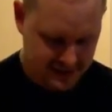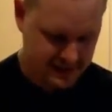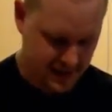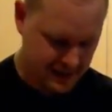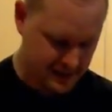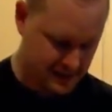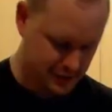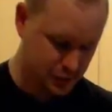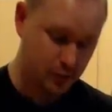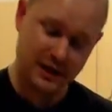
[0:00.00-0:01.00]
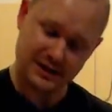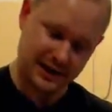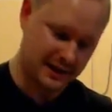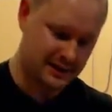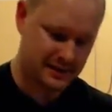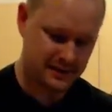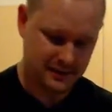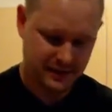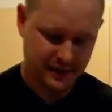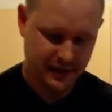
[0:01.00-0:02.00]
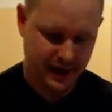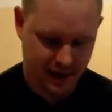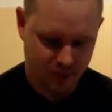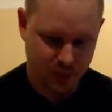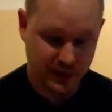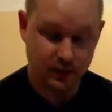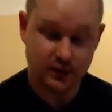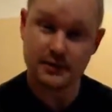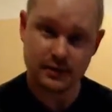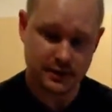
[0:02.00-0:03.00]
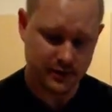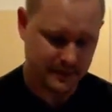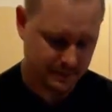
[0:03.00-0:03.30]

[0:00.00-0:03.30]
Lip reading: That is too much lettuce, but it looks good on stream.